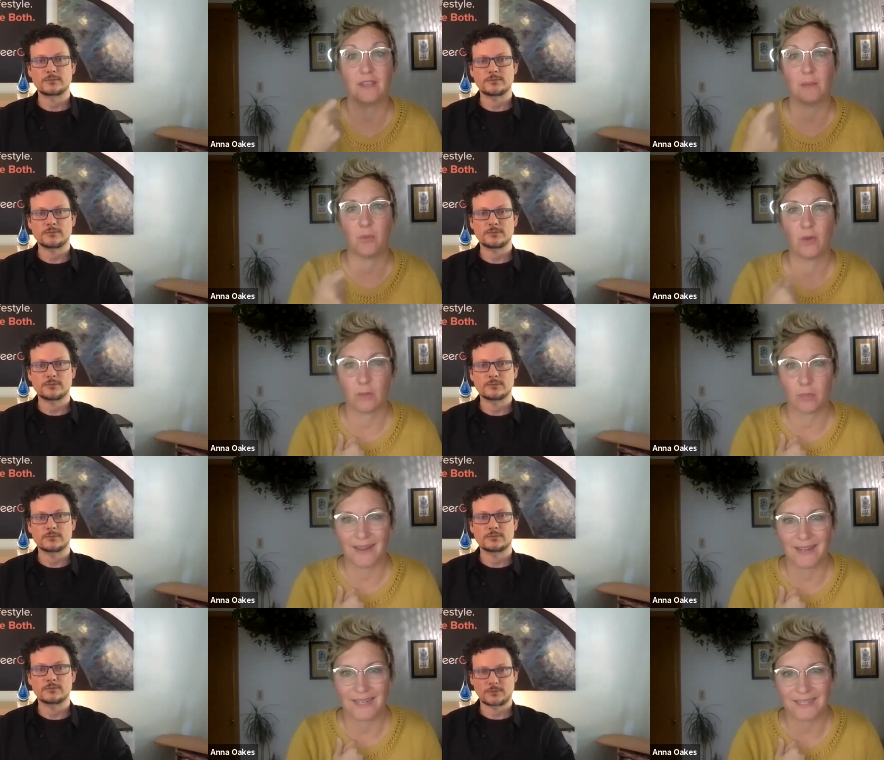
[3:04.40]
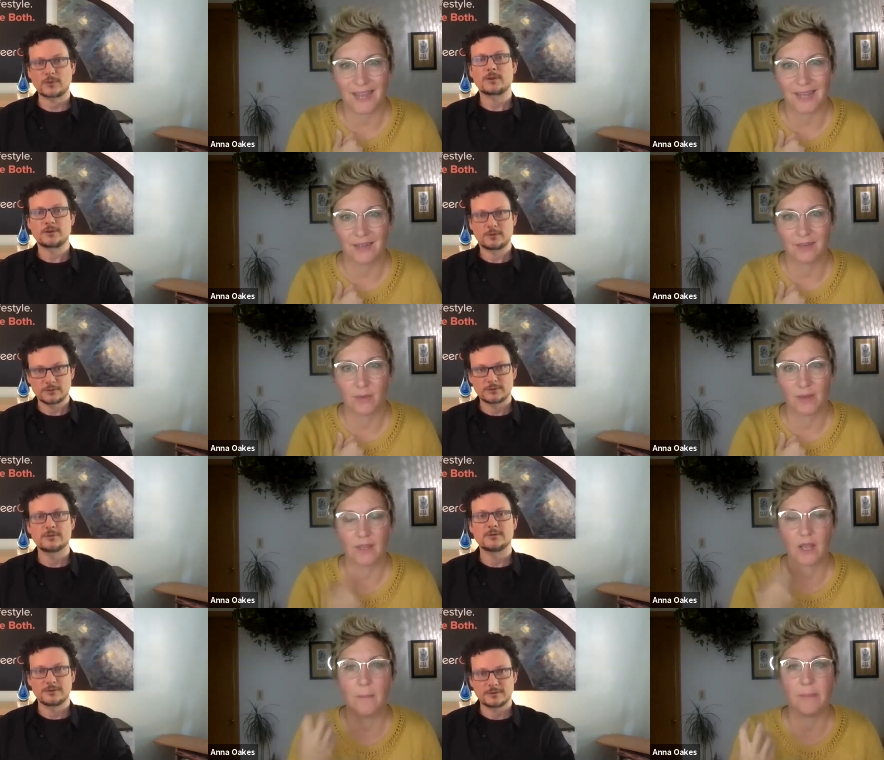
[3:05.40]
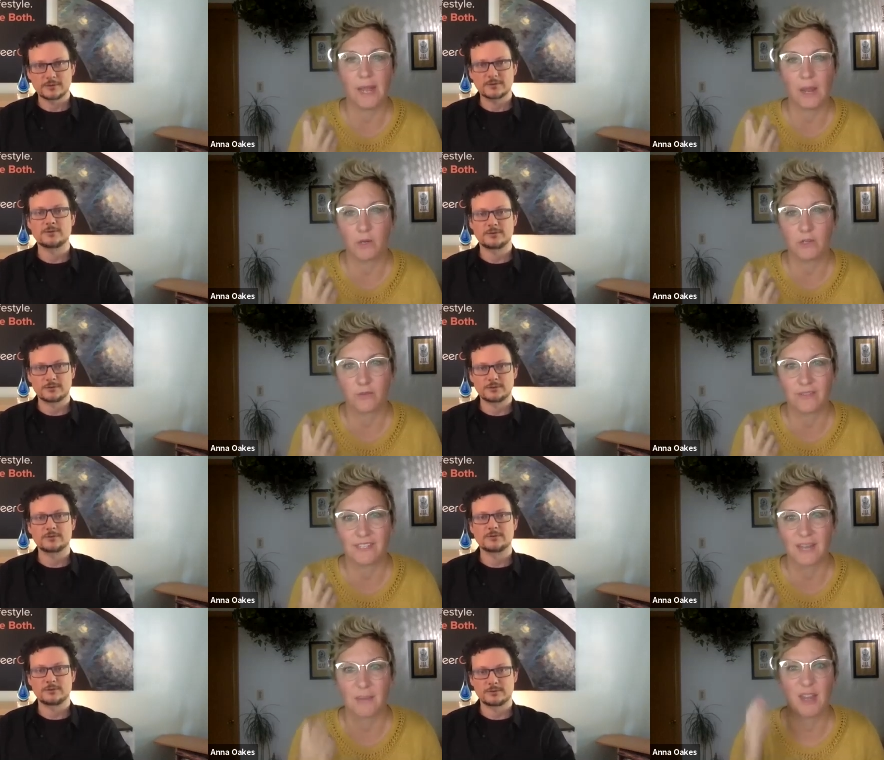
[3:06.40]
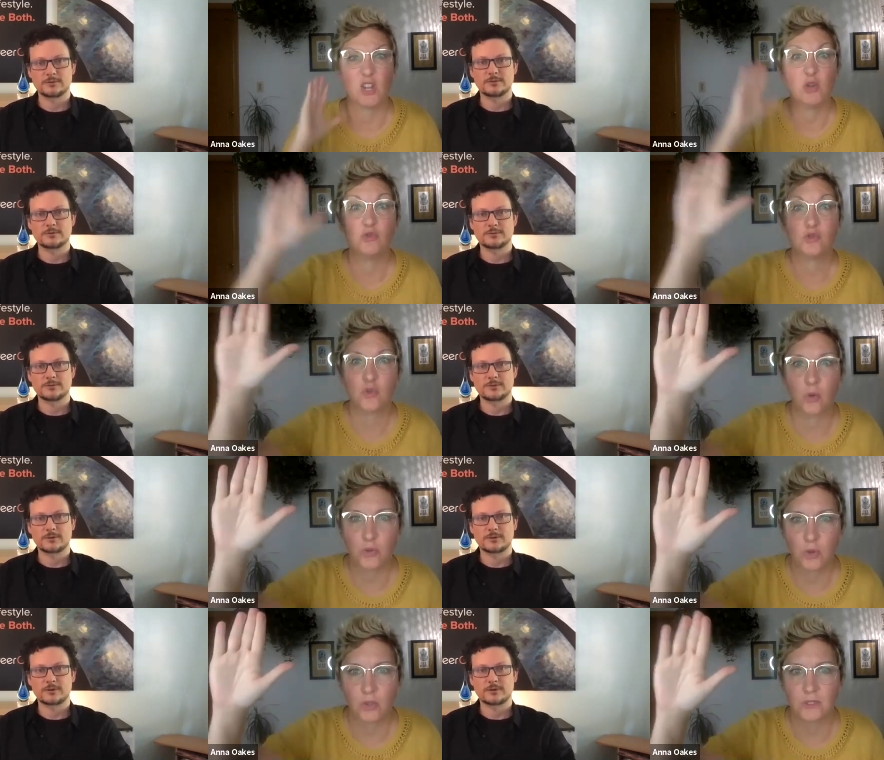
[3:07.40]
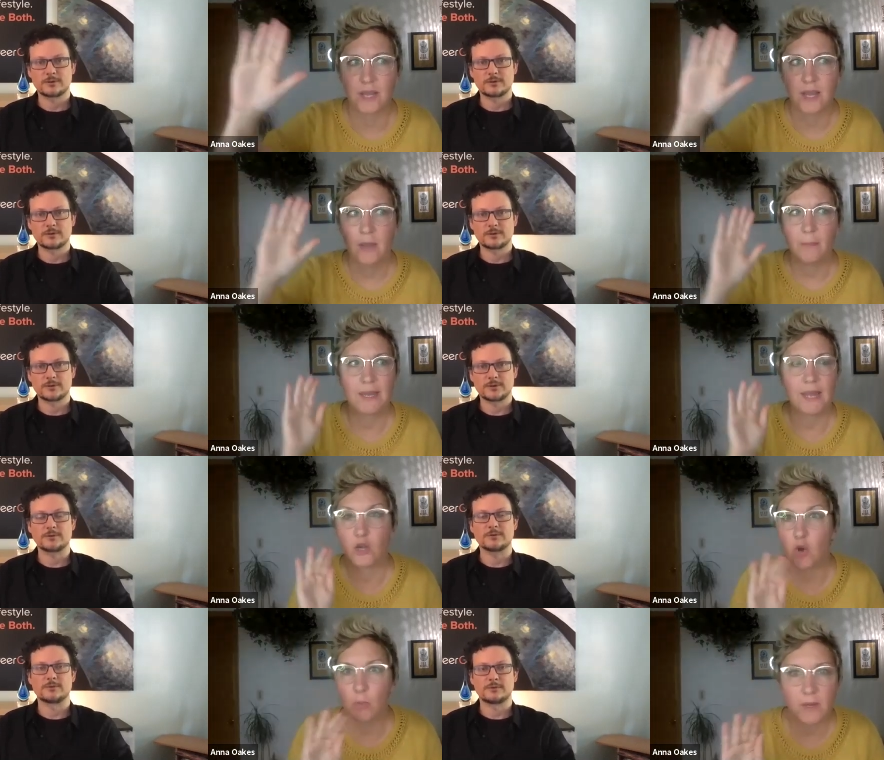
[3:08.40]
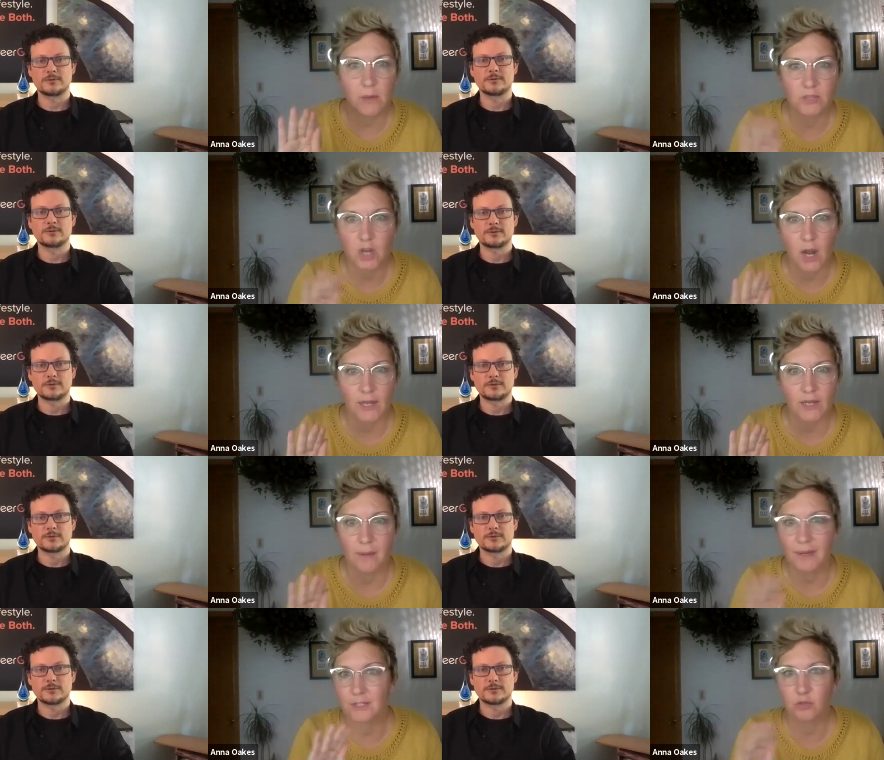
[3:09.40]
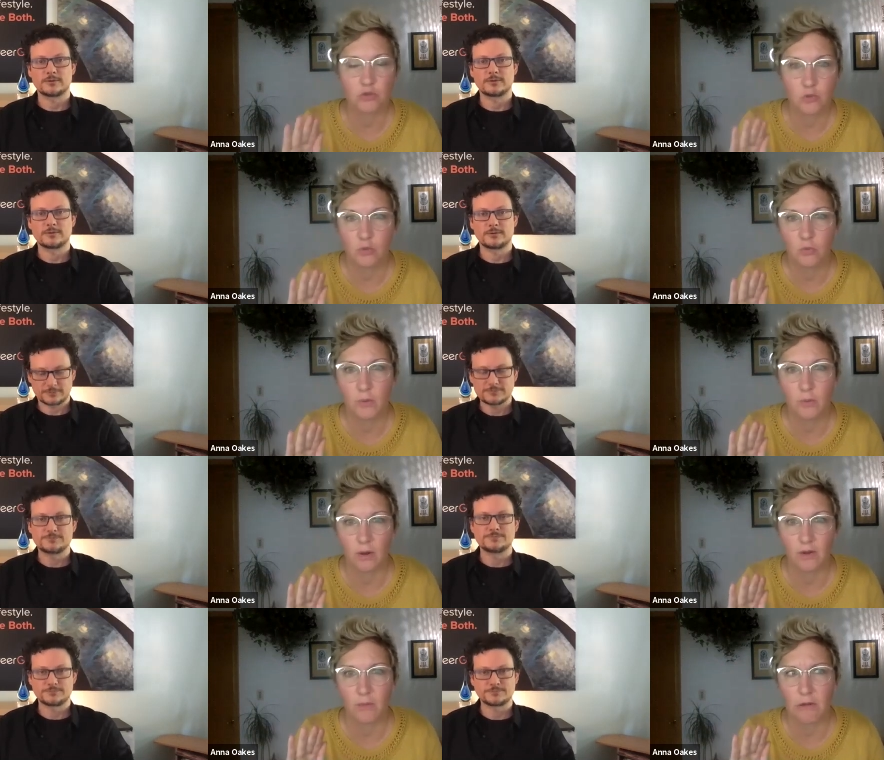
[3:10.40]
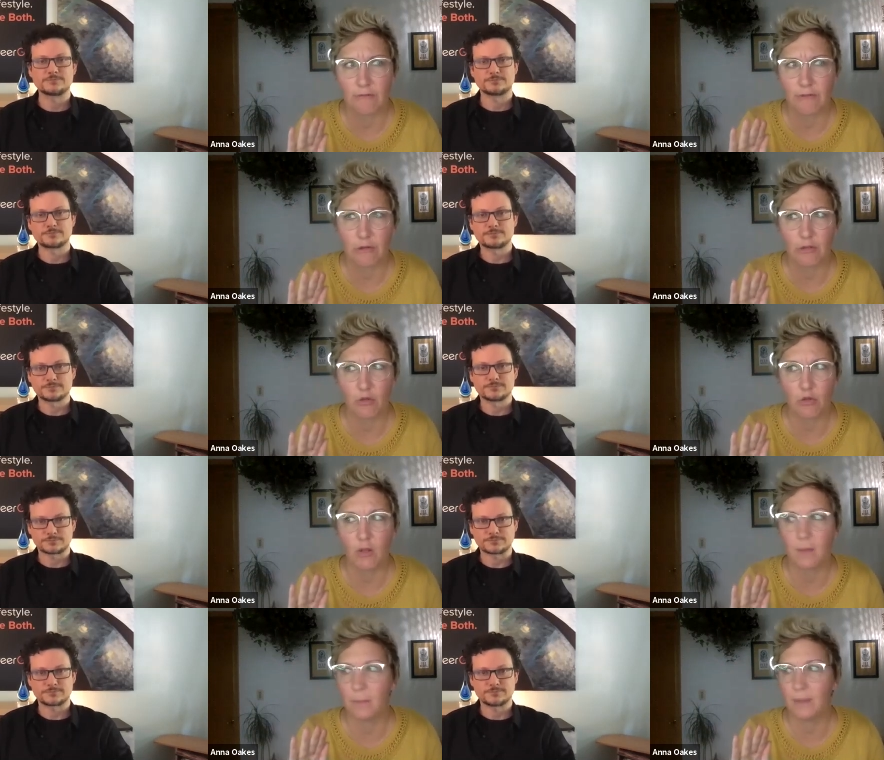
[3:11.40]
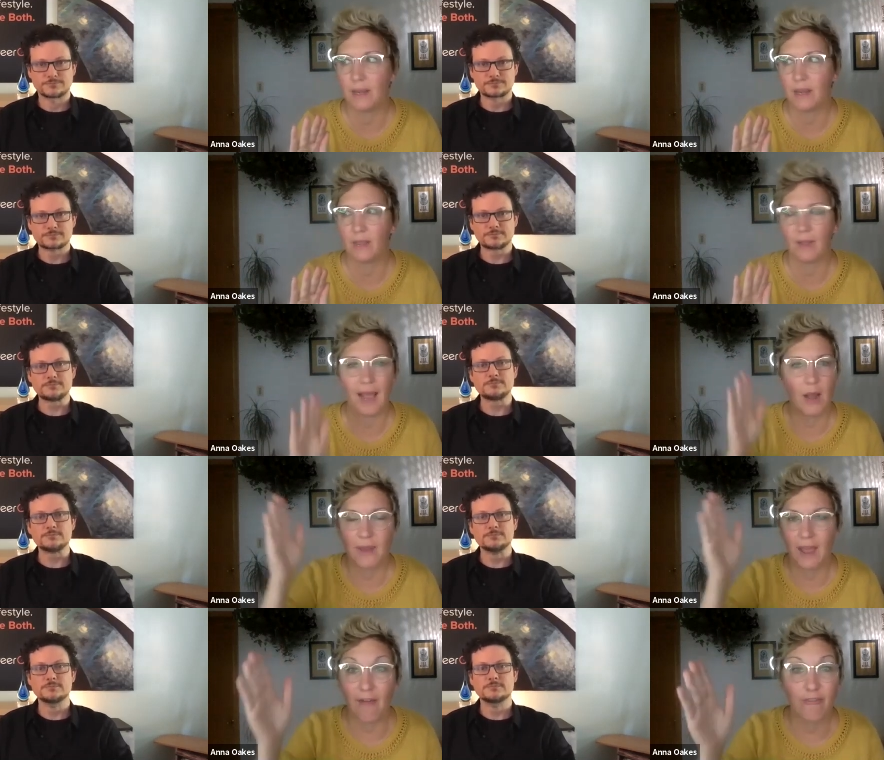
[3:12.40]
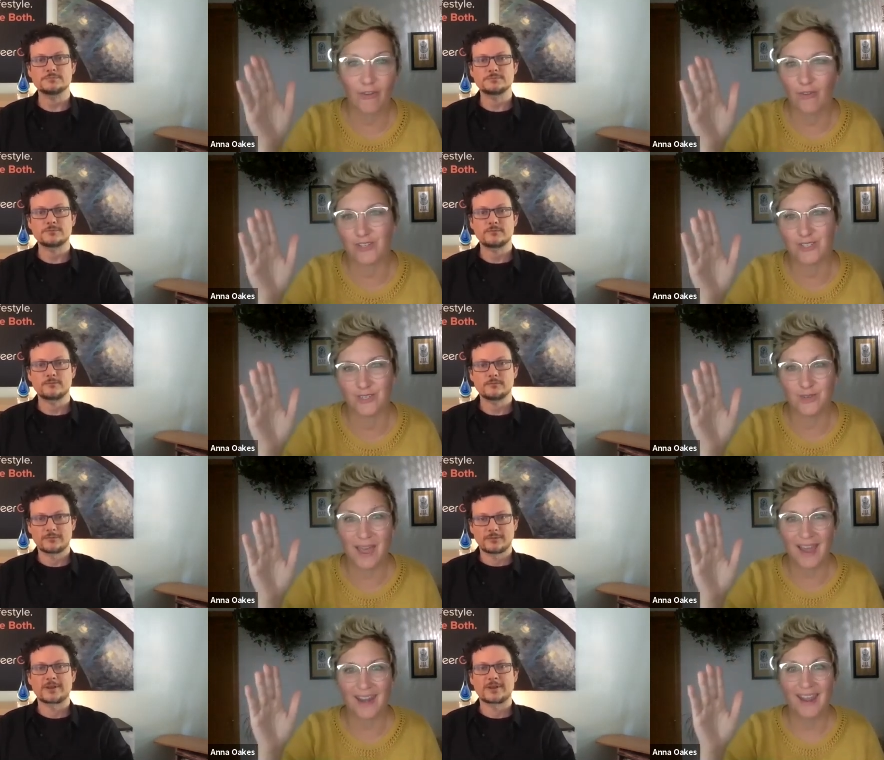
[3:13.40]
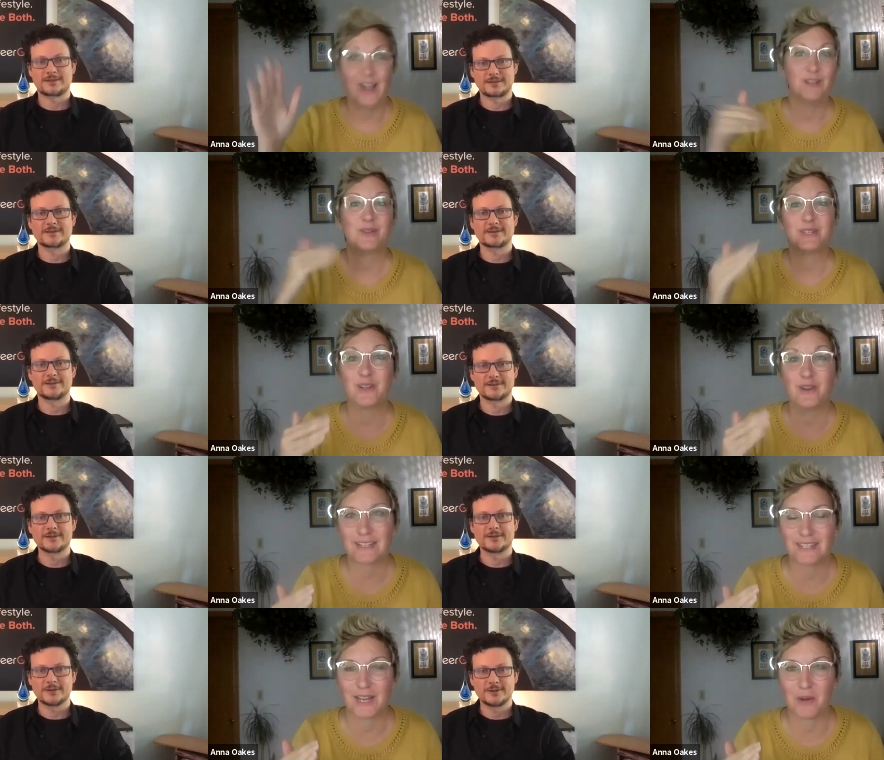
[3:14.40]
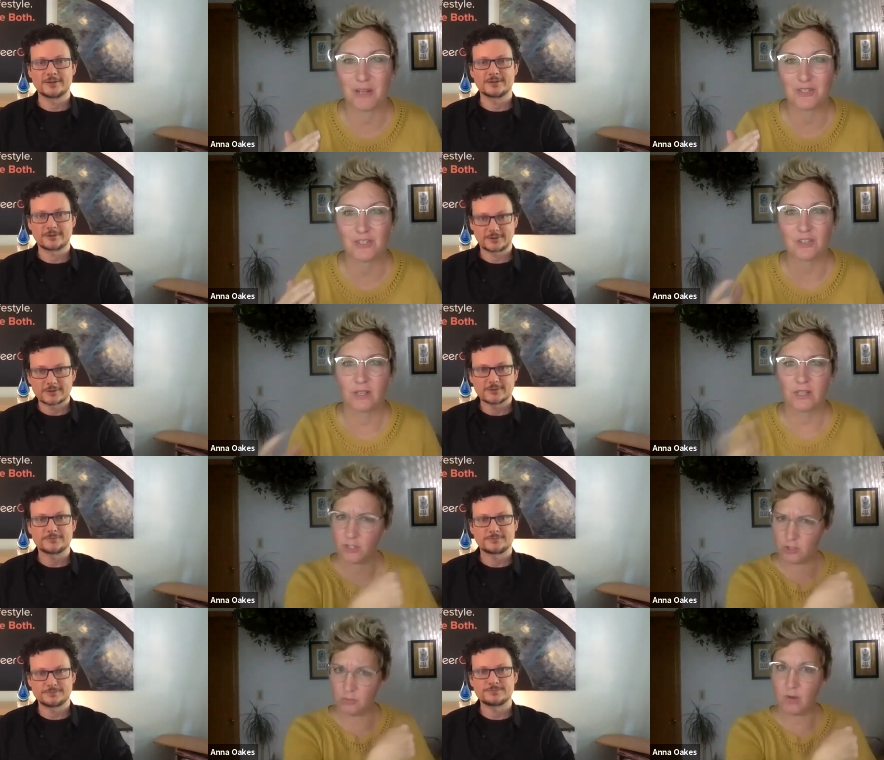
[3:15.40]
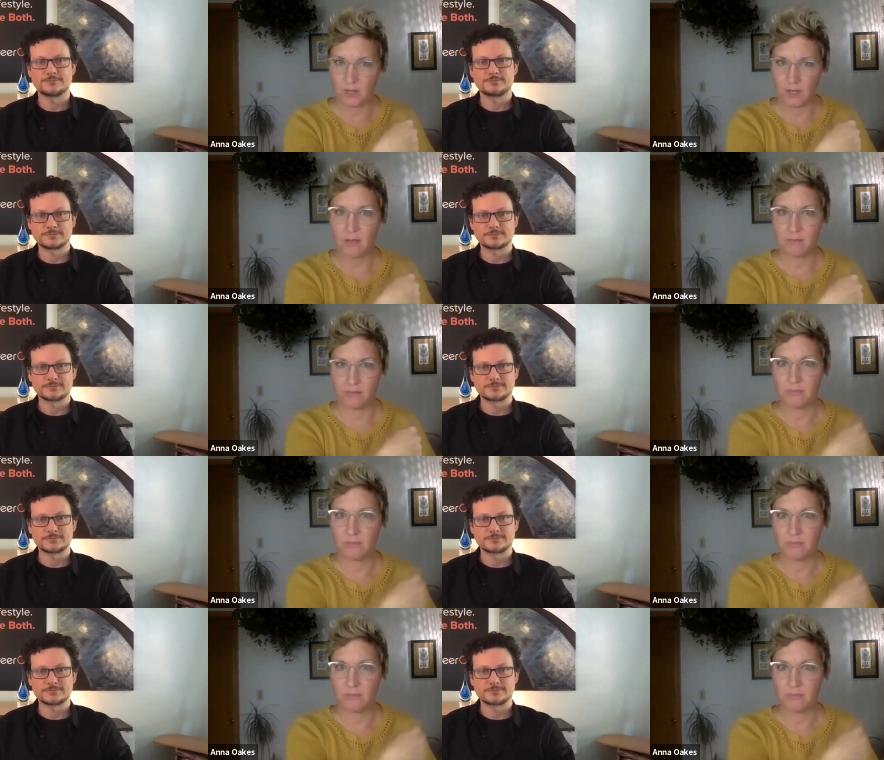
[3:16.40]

Speaker 1: the employer branding side, right? The company I worked for at the time had huge growth goals, but yet nobody was talking about us or knew who we were. And we were a very local company. And I thought, how are we ever going to do that? So I started asking questions. They're like, did you want to come